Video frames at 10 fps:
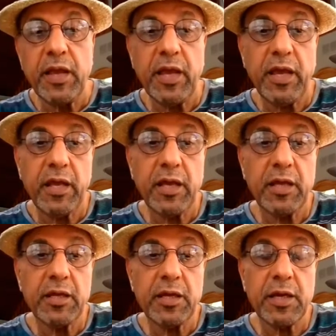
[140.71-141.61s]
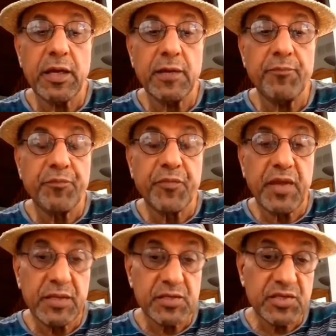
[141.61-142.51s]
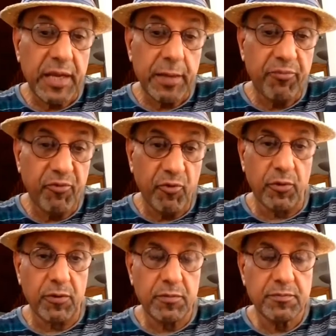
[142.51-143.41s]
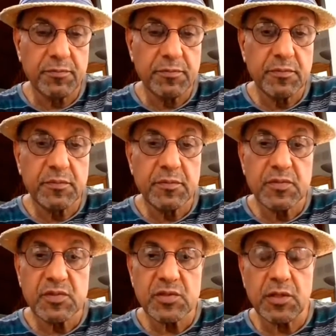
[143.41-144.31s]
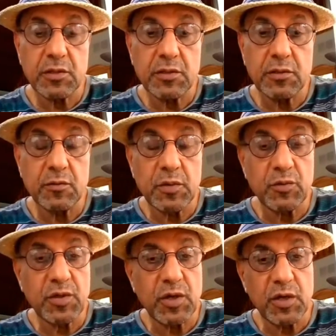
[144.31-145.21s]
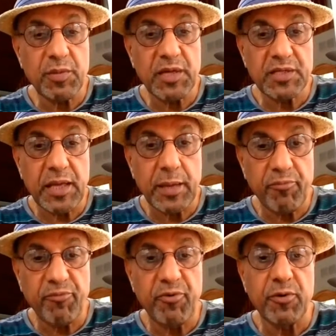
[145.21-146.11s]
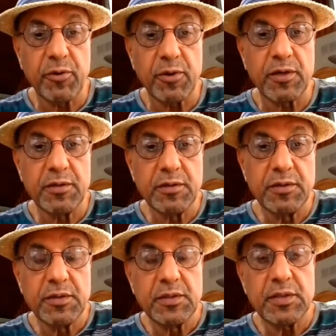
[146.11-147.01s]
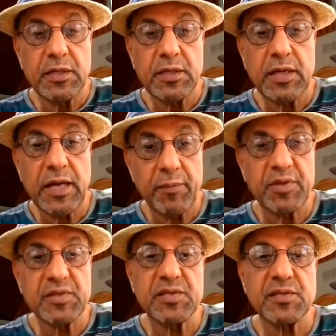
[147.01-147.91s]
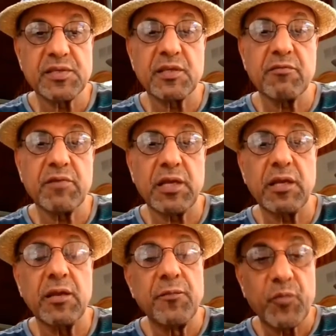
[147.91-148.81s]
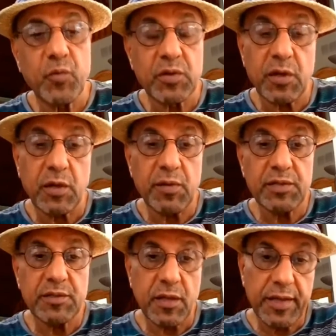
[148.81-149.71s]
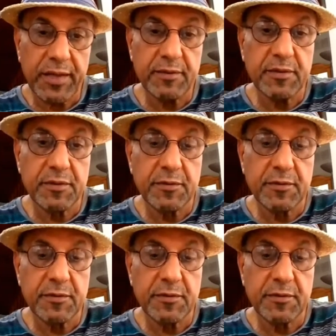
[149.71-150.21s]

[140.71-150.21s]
And it's type 4. So when we talk about type 4 hypersensitivity, we talk about delayed.